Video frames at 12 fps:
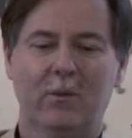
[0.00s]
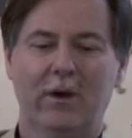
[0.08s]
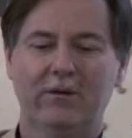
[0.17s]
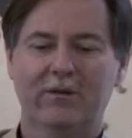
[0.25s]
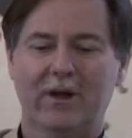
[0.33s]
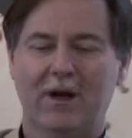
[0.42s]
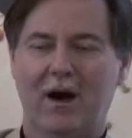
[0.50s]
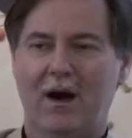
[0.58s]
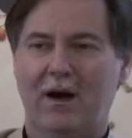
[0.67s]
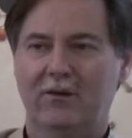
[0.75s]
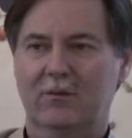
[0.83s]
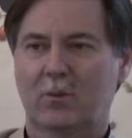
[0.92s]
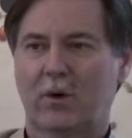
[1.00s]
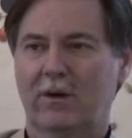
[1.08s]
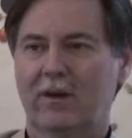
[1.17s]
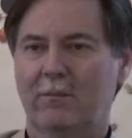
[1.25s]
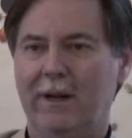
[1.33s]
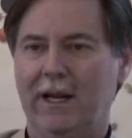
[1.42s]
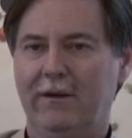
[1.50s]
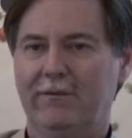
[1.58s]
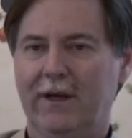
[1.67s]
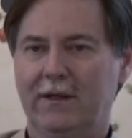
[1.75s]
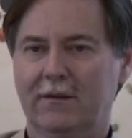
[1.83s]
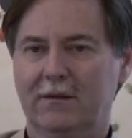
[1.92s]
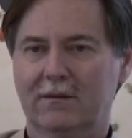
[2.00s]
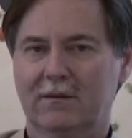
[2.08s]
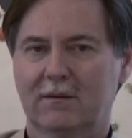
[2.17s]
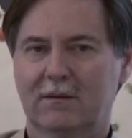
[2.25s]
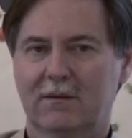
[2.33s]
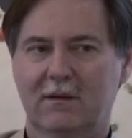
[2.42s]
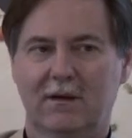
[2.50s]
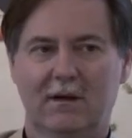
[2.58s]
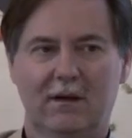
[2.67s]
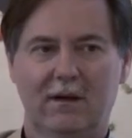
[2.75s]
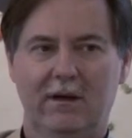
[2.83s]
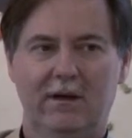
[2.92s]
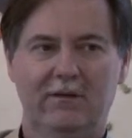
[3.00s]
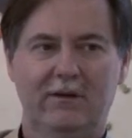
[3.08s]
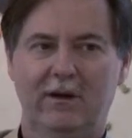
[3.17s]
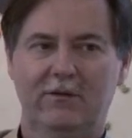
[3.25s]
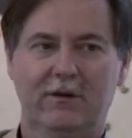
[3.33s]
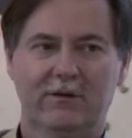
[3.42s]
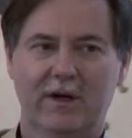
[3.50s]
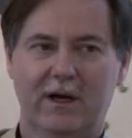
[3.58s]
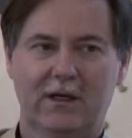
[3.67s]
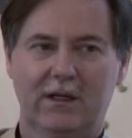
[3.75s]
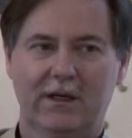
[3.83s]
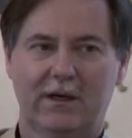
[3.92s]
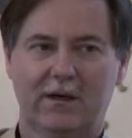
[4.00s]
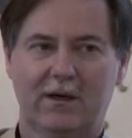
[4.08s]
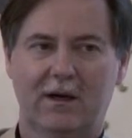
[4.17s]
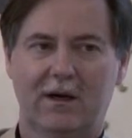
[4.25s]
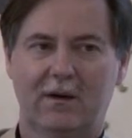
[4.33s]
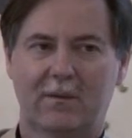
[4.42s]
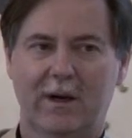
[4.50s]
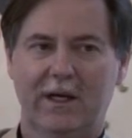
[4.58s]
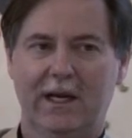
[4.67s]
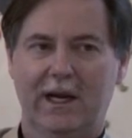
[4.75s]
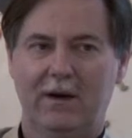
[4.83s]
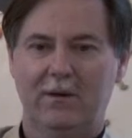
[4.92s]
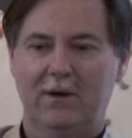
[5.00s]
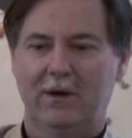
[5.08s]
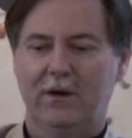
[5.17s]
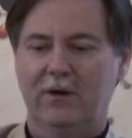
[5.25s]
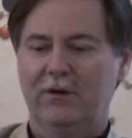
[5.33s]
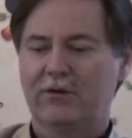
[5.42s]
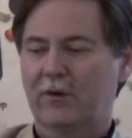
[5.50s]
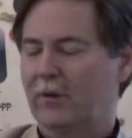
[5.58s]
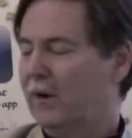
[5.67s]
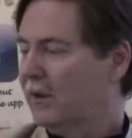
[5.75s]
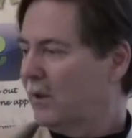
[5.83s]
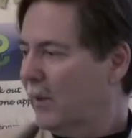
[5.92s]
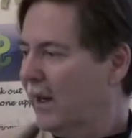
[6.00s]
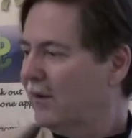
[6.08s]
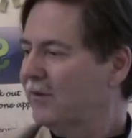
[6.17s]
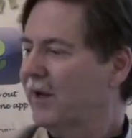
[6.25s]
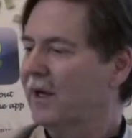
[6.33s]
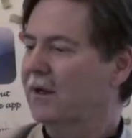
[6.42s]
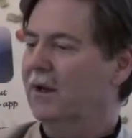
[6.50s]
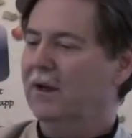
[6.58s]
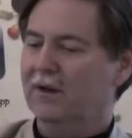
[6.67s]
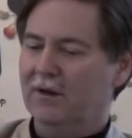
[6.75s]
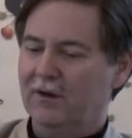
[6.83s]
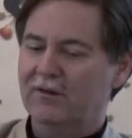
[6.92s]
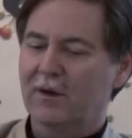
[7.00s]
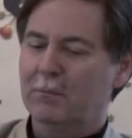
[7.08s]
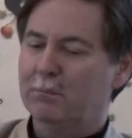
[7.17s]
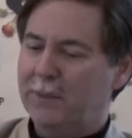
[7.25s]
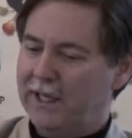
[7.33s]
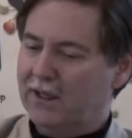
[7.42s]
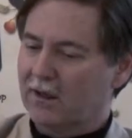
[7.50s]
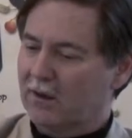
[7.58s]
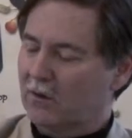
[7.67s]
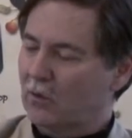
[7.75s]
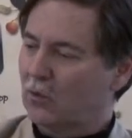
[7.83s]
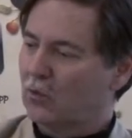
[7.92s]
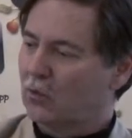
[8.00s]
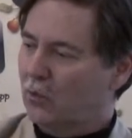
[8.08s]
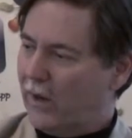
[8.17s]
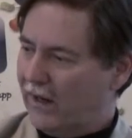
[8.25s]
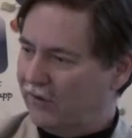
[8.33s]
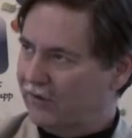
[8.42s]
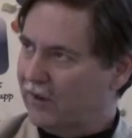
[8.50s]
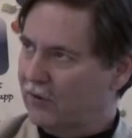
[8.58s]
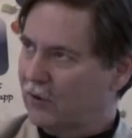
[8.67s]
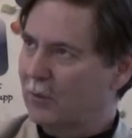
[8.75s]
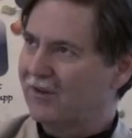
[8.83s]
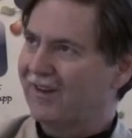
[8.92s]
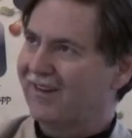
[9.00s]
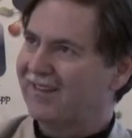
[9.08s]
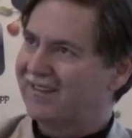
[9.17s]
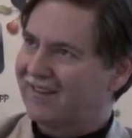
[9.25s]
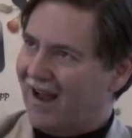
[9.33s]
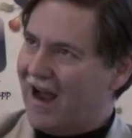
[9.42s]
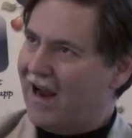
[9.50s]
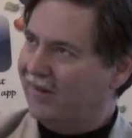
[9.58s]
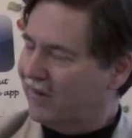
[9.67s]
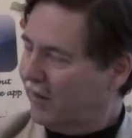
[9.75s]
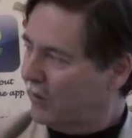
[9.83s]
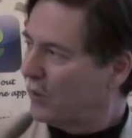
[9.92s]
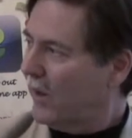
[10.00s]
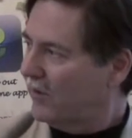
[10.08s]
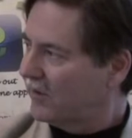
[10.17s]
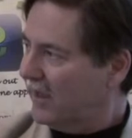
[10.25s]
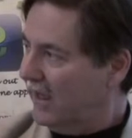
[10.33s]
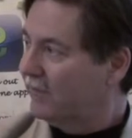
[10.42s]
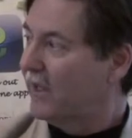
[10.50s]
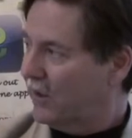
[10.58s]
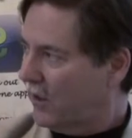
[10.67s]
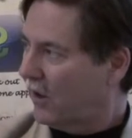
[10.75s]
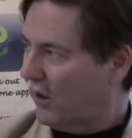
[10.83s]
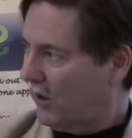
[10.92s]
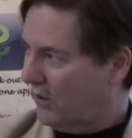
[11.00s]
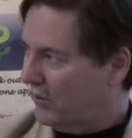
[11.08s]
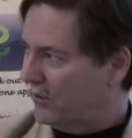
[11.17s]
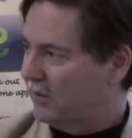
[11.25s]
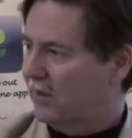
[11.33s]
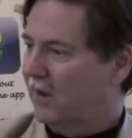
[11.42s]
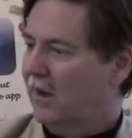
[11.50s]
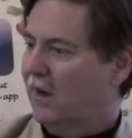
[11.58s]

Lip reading: was the cost worth the benefit? It's just not clear right now. So the way I see it, it is a bigger risk in terms of the size of the risk if it occurs